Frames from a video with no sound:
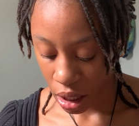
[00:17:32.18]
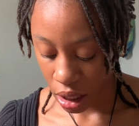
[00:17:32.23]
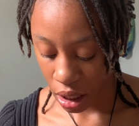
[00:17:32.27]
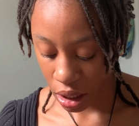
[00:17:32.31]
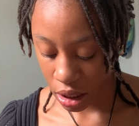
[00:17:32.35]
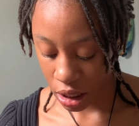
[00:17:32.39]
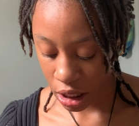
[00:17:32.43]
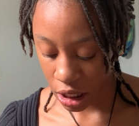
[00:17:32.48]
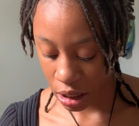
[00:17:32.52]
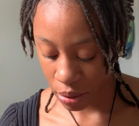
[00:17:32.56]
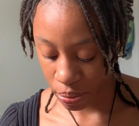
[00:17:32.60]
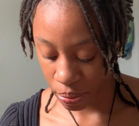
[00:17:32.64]

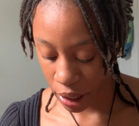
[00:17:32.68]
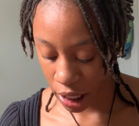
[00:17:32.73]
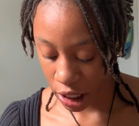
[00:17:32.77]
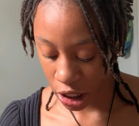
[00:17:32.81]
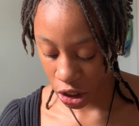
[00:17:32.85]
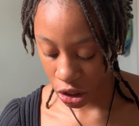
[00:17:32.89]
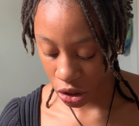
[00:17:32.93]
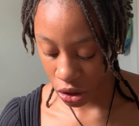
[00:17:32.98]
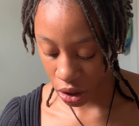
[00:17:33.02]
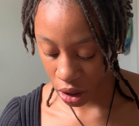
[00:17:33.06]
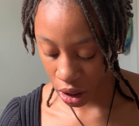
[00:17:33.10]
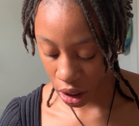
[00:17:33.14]

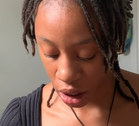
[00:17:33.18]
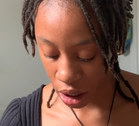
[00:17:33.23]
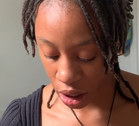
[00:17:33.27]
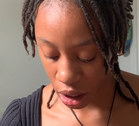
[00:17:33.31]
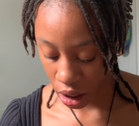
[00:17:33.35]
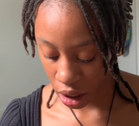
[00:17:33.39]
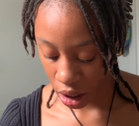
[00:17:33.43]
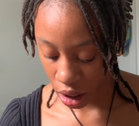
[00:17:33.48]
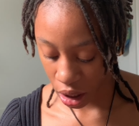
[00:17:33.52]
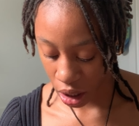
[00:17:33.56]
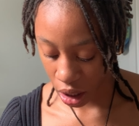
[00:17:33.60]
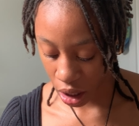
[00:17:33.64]

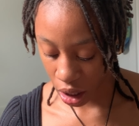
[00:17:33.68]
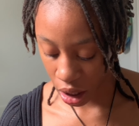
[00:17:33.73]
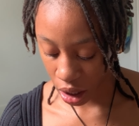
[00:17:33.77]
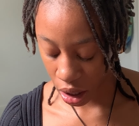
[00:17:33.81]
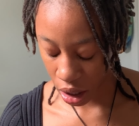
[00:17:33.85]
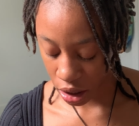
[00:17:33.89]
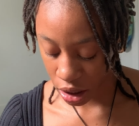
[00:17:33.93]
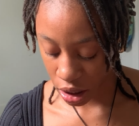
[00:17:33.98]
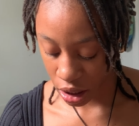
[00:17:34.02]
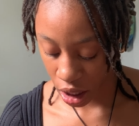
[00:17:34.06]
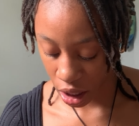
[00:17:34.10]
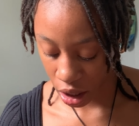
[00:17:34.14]
especially
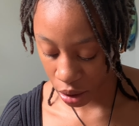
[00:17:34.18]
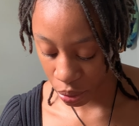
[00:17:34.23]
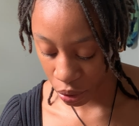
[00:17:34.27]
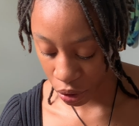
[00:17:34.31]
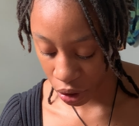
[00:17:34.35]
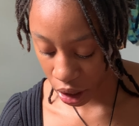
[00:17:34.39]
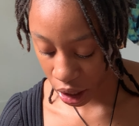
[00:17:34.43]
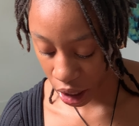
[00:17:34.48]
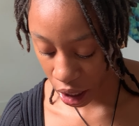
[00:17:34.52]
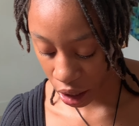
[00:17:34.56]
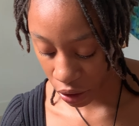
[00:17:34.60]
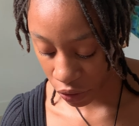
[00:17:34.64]
uh, a
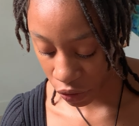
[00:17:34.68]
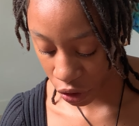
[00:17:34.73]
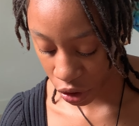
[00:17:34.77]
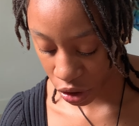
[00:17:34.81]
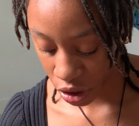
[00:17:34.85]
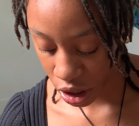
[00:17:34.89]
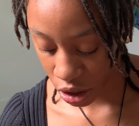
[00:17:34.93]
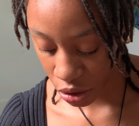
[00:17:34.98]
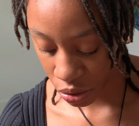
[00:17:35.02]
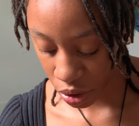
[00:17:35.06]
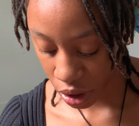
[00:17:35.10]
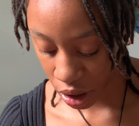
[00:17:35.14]
celebrated
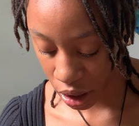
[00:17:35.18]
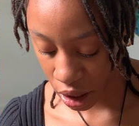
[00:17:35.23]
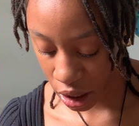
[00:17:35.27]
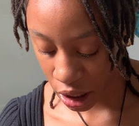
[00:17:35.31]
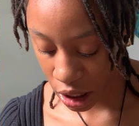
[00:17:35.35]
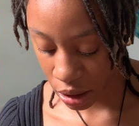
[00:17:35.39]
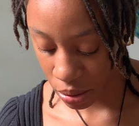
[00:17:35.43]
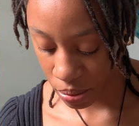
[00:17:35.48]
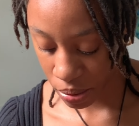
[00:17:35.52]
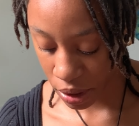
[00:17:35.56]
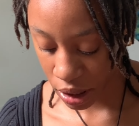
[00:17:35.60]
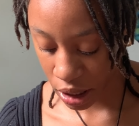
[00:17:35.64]
anniversary,
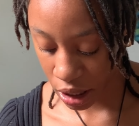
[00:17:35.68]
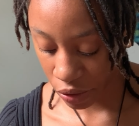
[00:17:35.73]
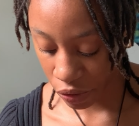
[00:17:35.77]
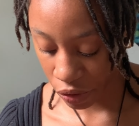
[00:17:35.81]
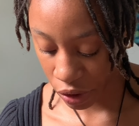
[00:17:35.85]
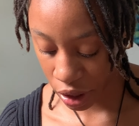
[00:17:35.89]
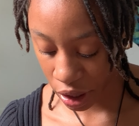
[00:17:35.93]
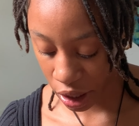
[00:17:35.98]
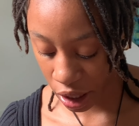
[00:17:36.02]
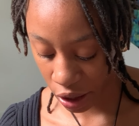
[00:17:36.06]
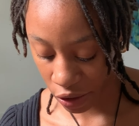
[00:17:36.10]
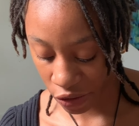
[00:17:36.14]

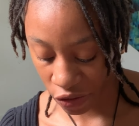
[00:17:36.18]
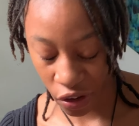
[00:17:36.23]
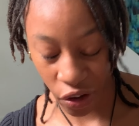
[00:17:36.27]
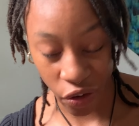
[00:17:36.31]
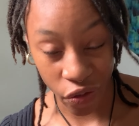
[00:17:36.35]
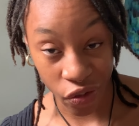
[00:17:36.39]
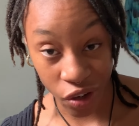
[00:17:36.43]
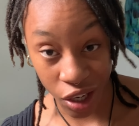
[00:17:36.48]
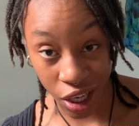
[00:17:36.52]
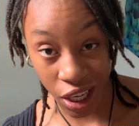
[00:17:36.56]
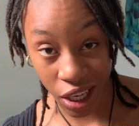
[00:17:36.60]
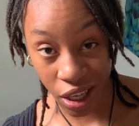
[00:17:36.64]
specifically a
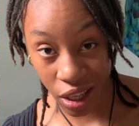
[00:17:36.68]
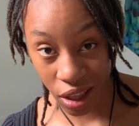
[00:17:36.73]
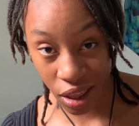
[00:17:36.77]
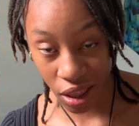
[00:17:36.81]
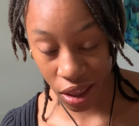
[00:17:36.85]
50th,